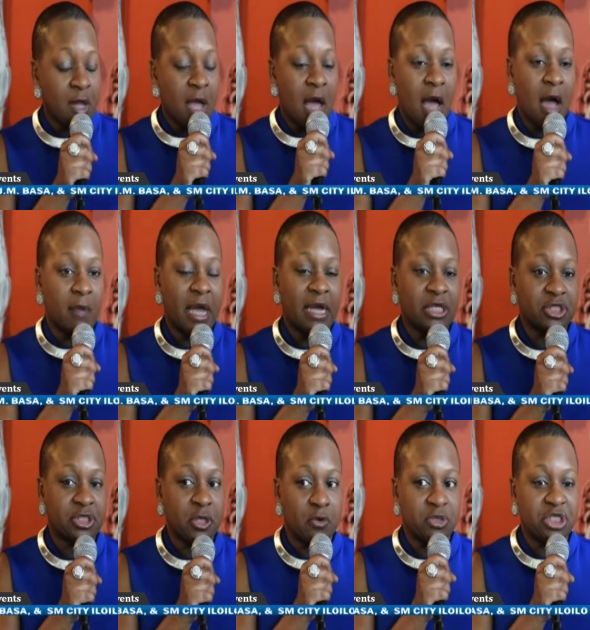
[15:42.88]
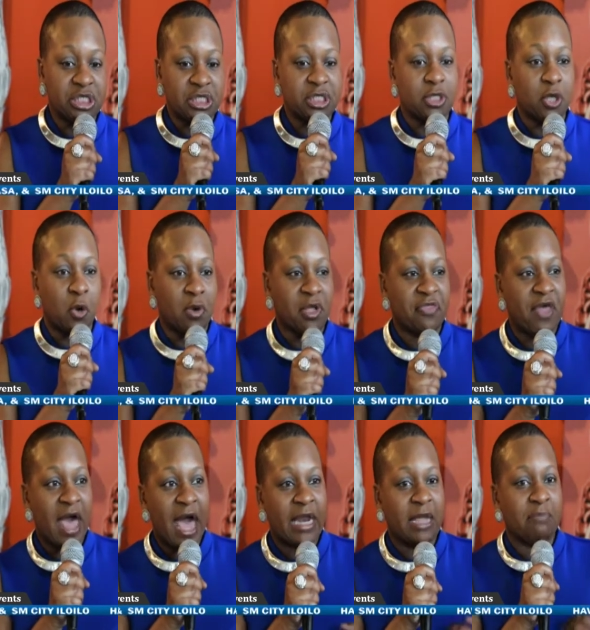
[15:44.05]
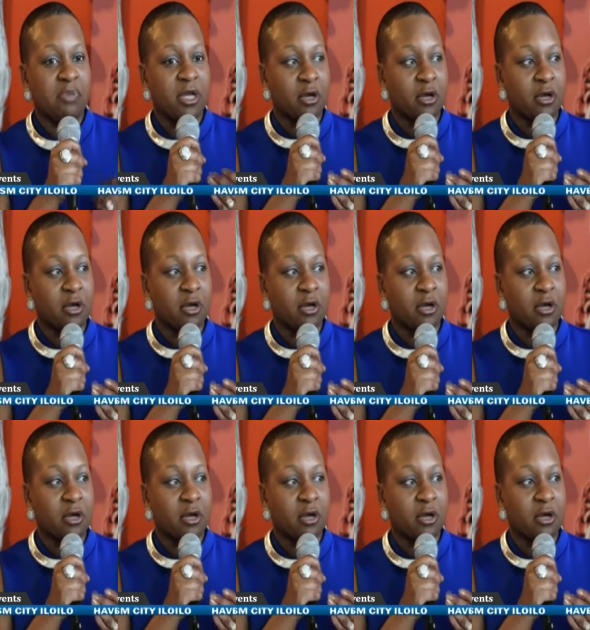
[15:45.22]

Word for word: Um, and so just knowing that and being